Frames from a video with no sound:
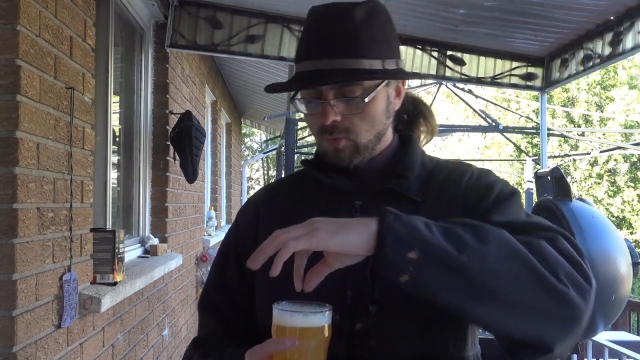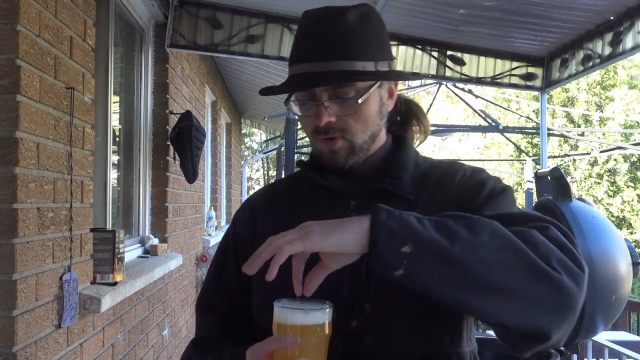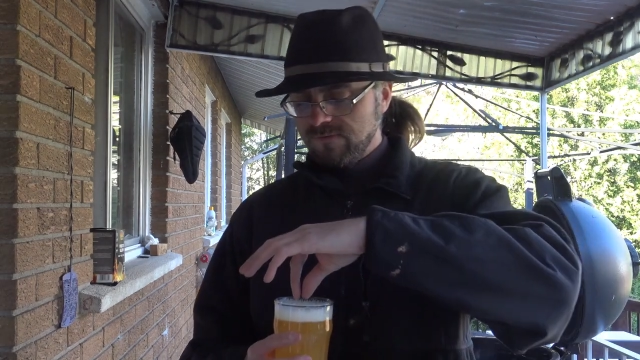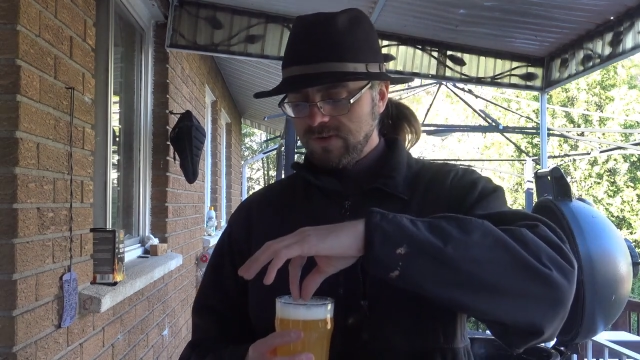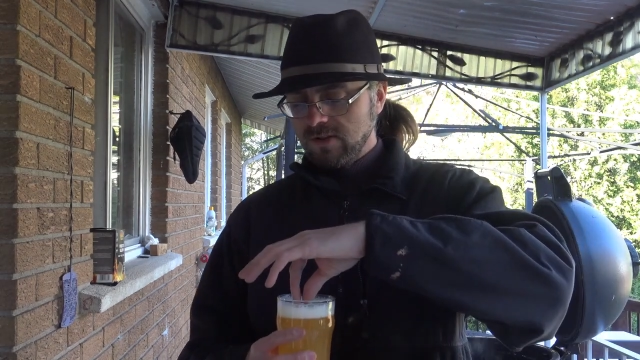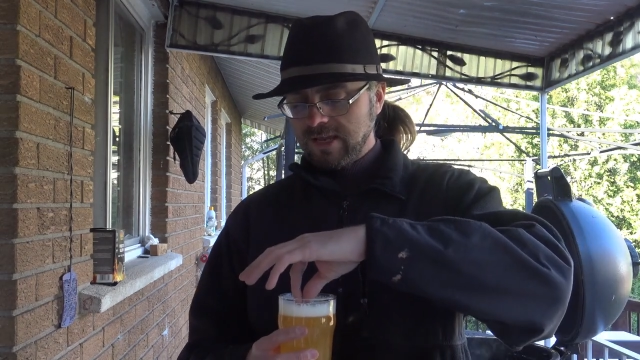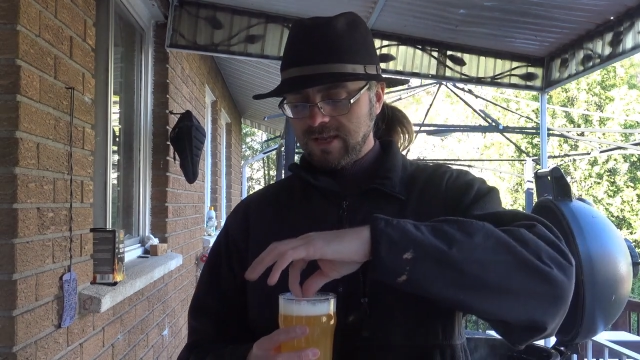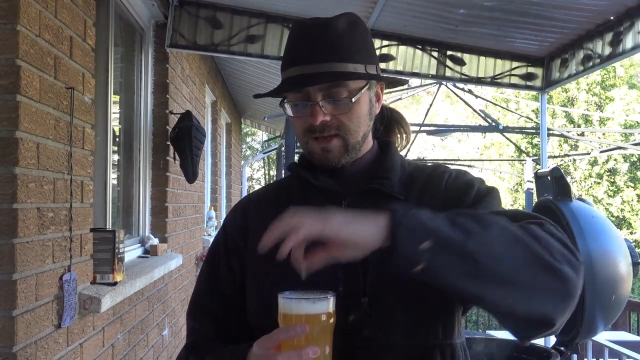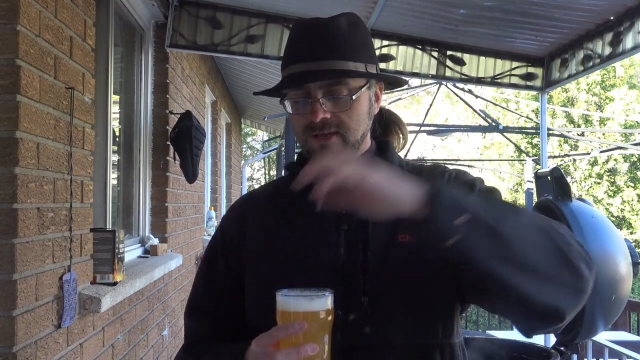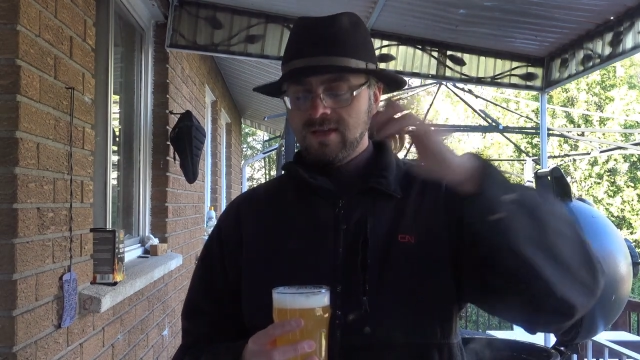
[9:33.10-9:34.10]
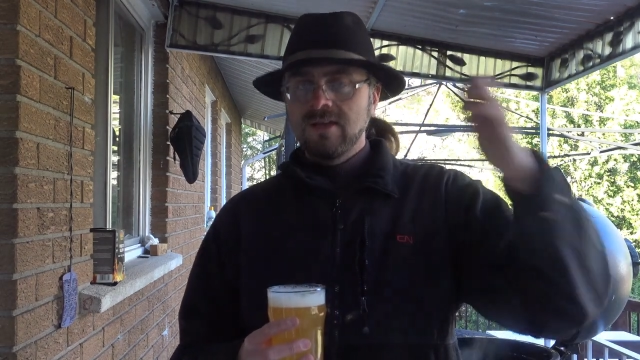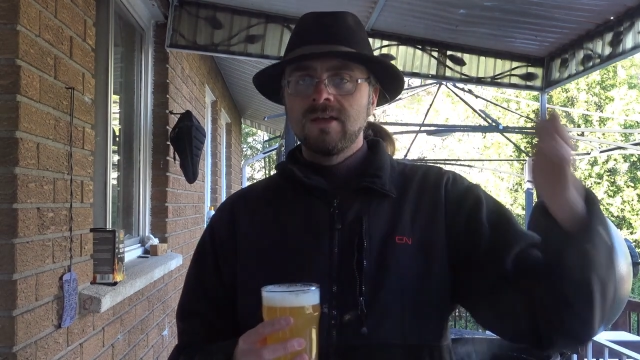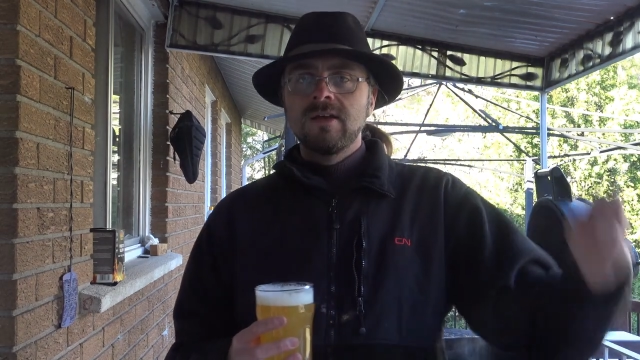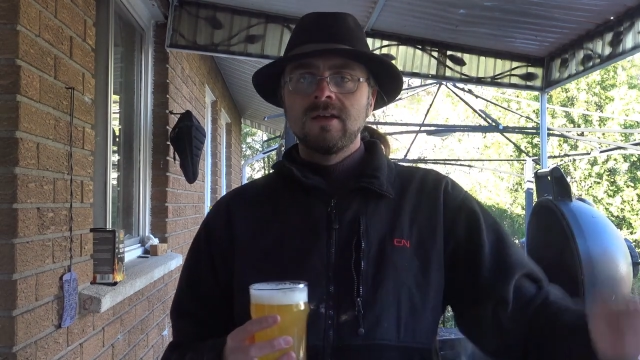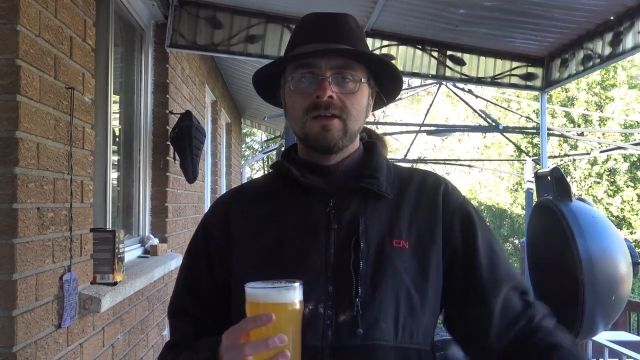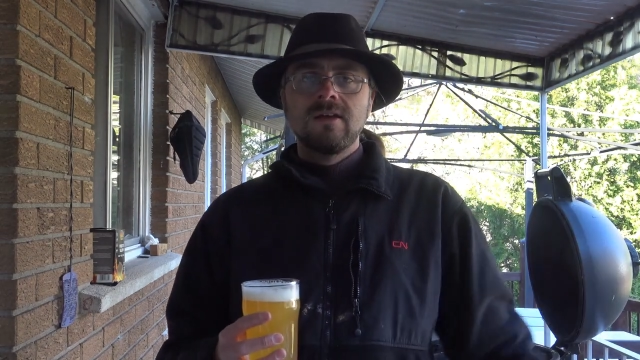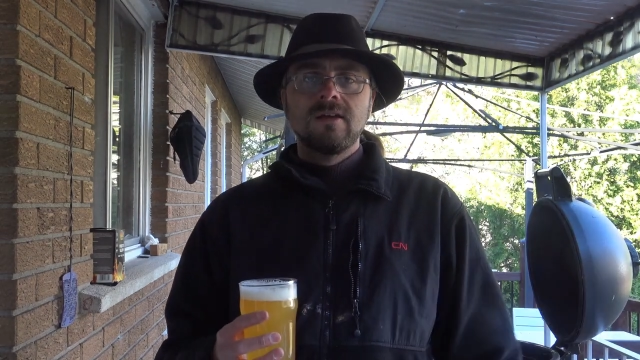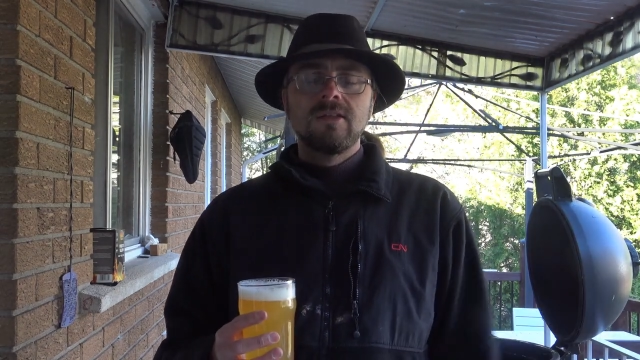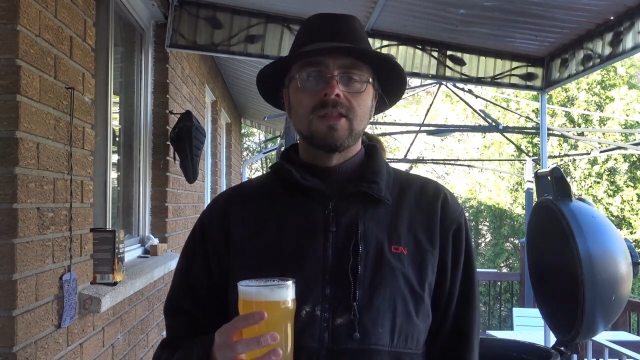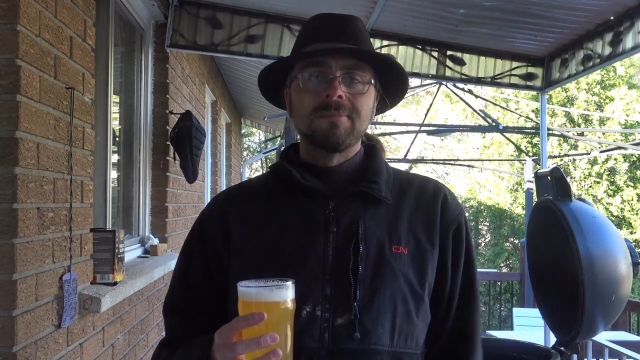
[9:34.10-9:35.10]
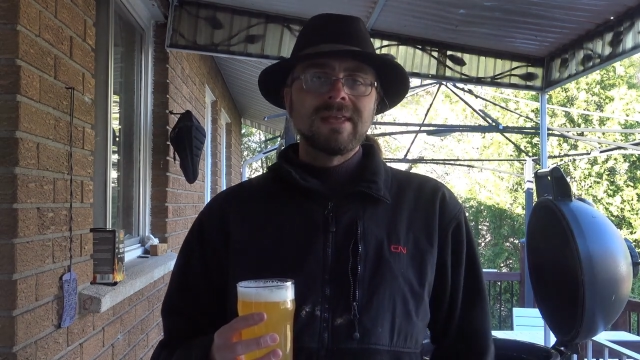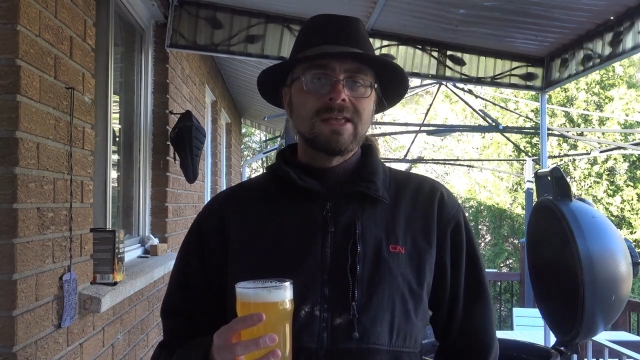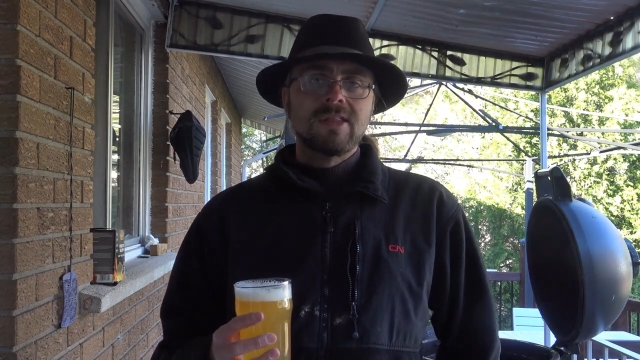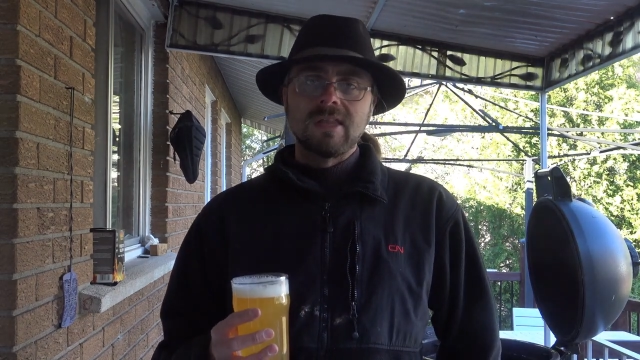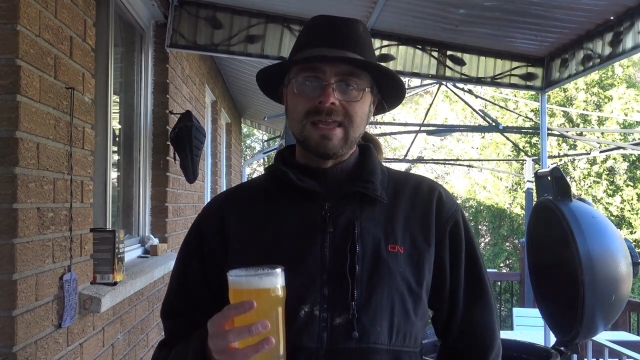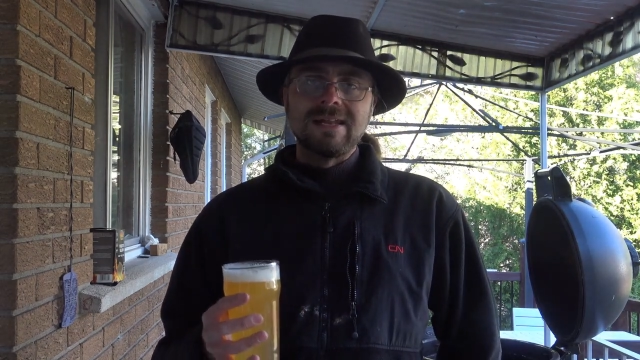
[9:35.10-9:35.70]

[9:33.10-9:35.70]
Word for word: the more I feel like something as